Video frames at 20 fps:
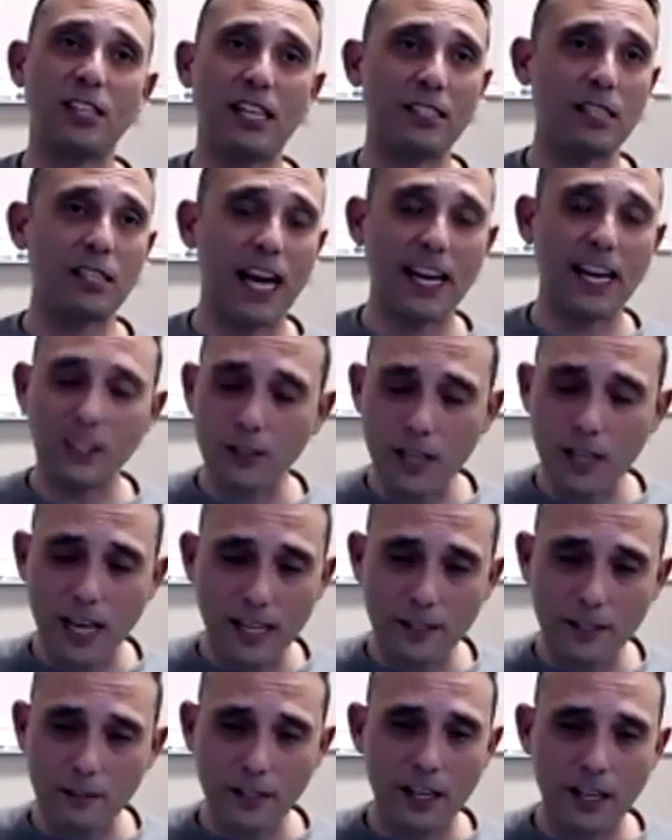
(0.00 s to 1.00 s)
as
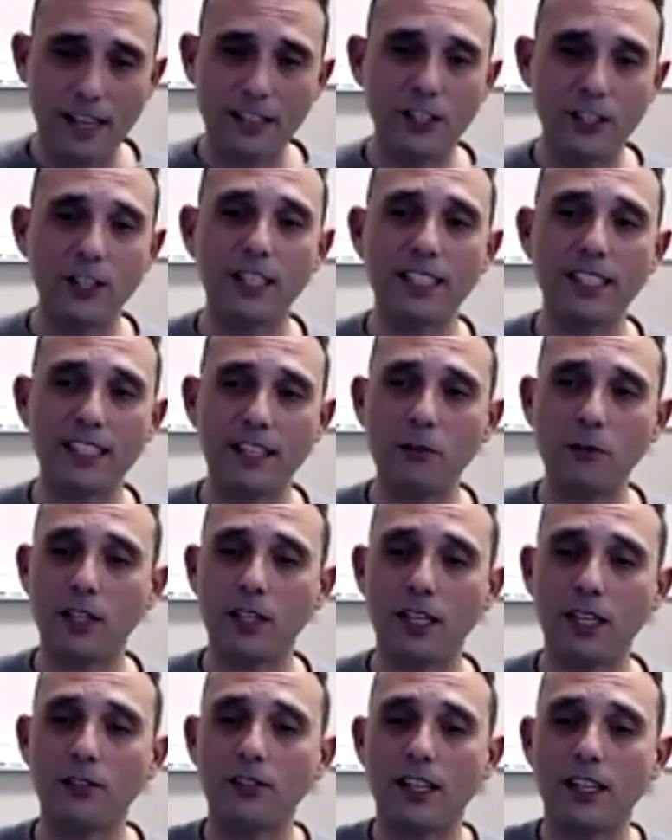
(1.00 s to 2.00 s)
as as good as anyone
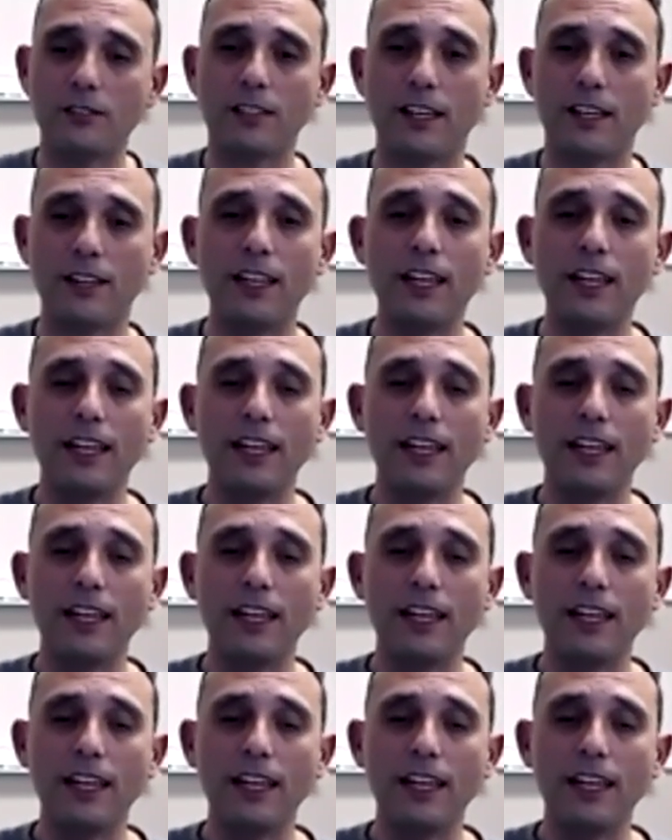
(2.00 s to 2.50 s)
else out there.